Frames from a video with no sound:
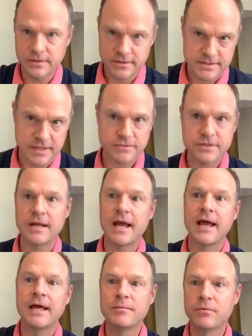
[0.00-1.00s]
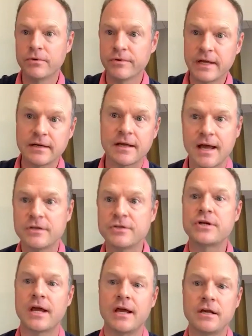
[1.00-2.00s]
this outside animal that can
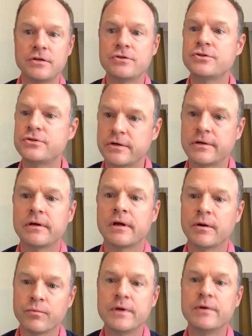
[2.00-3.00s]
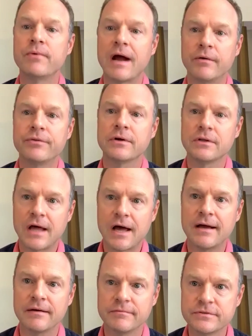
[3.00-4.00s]
change and reroute their
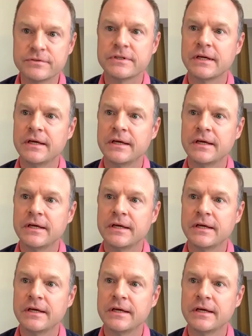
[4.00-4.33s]
lives